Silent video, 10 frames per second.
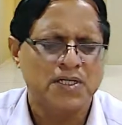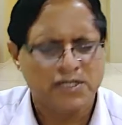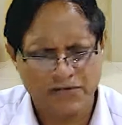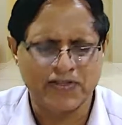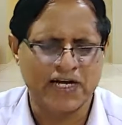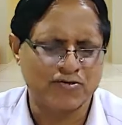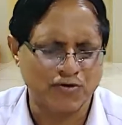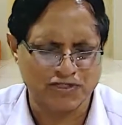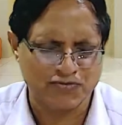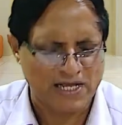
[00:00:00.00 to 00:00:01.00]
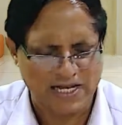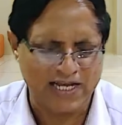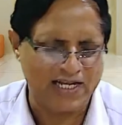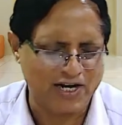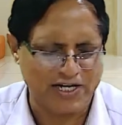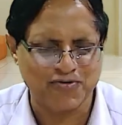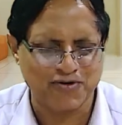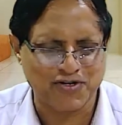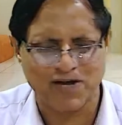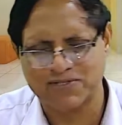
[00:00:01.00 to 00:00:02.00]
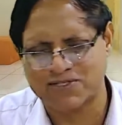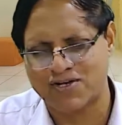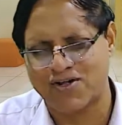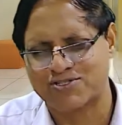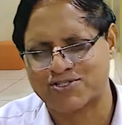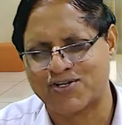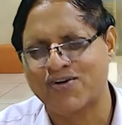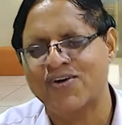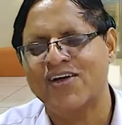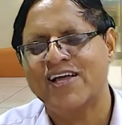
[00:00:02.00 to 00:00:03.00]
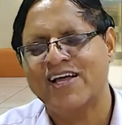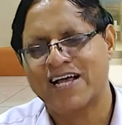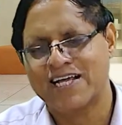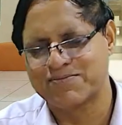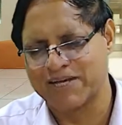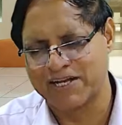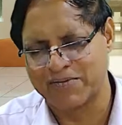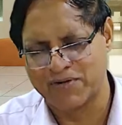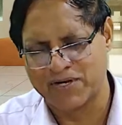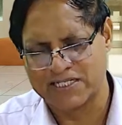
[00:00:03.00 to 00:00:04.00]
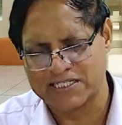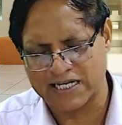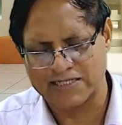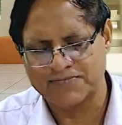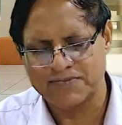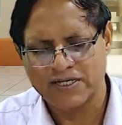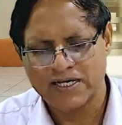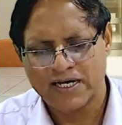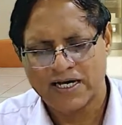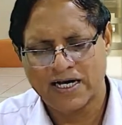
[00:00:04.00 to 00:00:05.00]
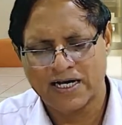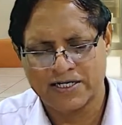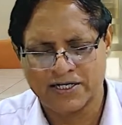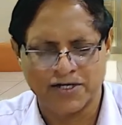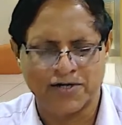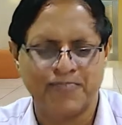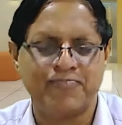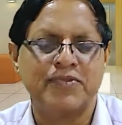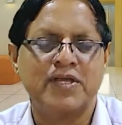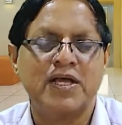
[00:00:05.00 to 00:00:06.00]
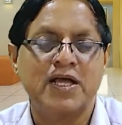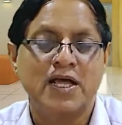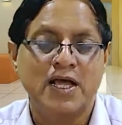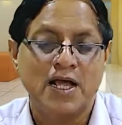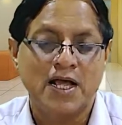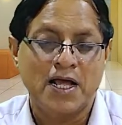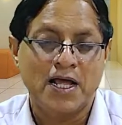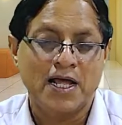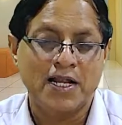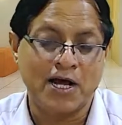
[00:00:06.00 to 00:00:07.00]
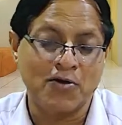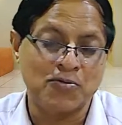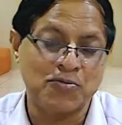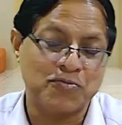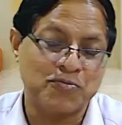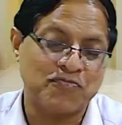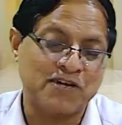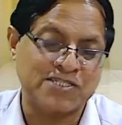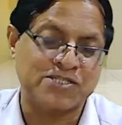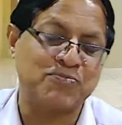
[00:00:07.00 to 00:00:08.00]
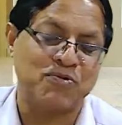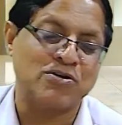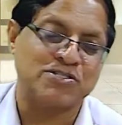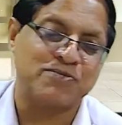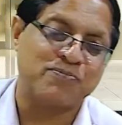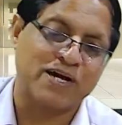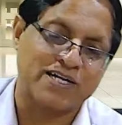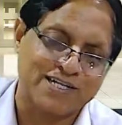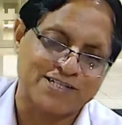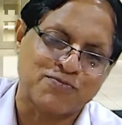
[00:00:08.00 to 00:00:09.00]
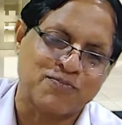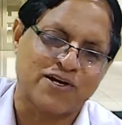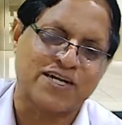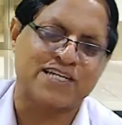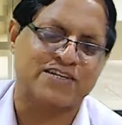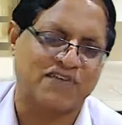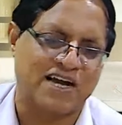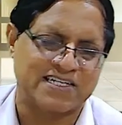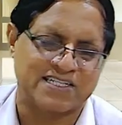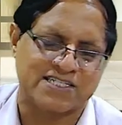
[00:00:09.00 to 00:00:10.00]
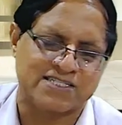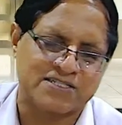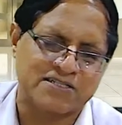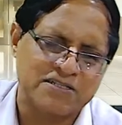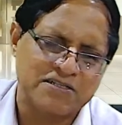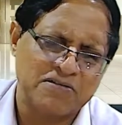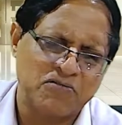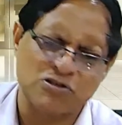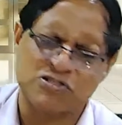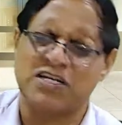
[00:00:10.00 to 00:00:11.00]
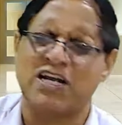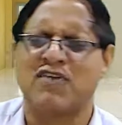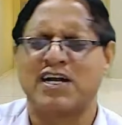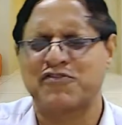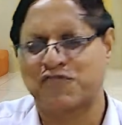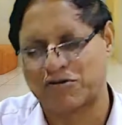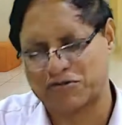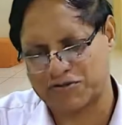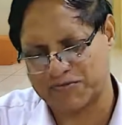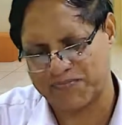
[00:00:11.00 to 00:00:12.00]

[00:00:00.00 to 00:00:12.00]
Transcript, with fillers: If that goes well, I will get good commission also as my remuneration. And um, now, first most important is to protect the factories, hostile workforce.